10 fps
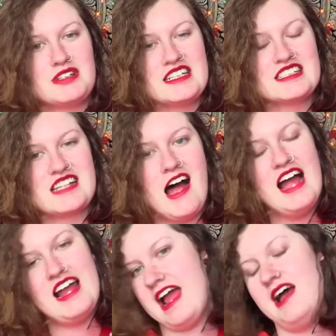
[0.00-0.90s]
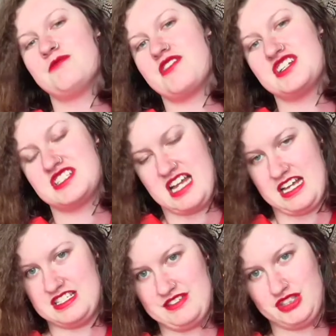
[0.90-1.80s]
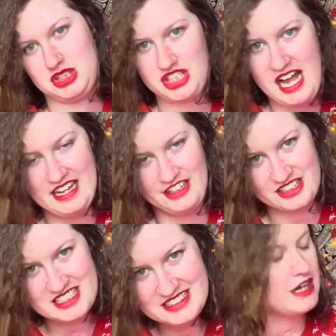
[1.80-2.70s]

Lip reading: because I am the size of a child.